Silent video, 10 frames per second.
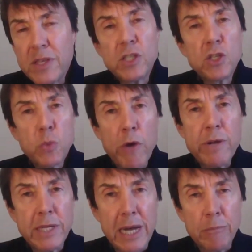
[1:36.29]
this is where
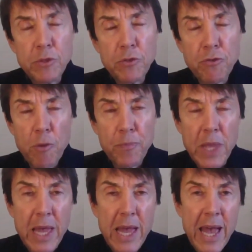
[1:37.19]
it comes from.
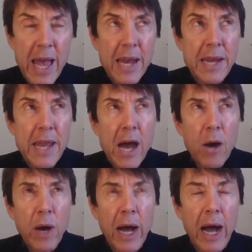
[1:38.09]

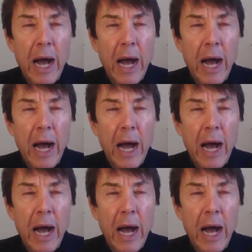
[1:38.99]
Now,